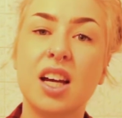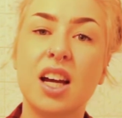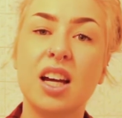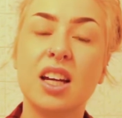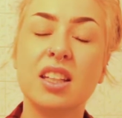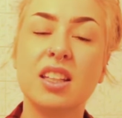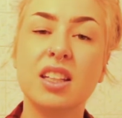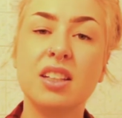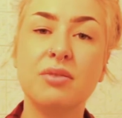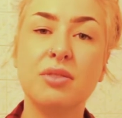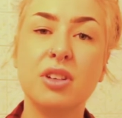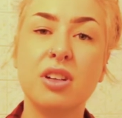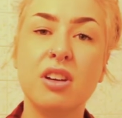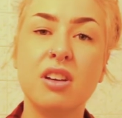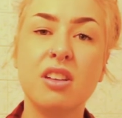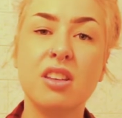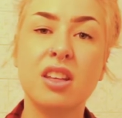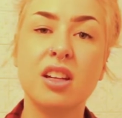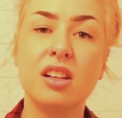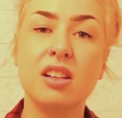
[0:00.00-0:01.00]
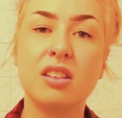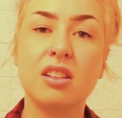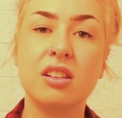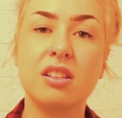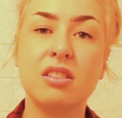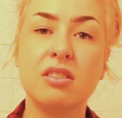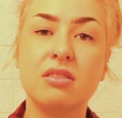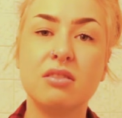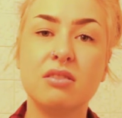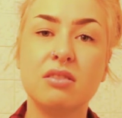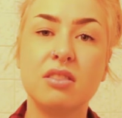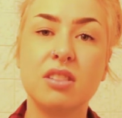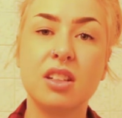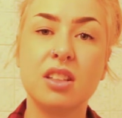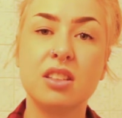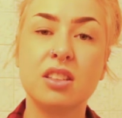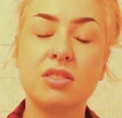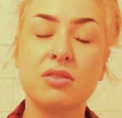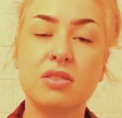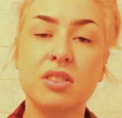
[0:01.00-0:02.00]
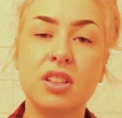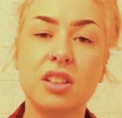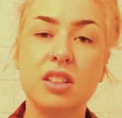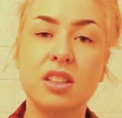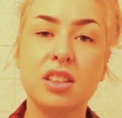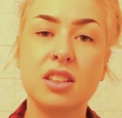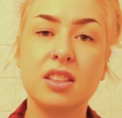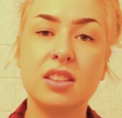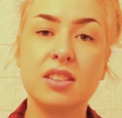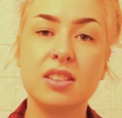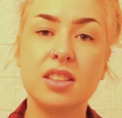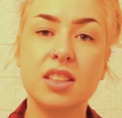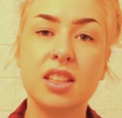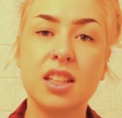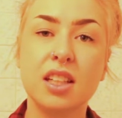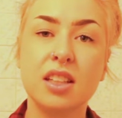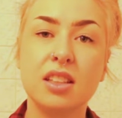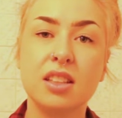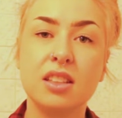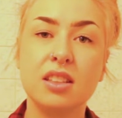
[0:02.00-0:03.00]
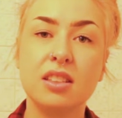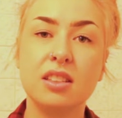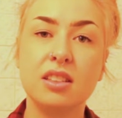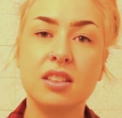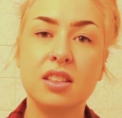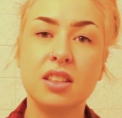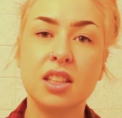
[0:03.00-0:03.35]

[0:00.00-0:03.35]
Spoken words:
I think we're all there though. I think we're all in this together.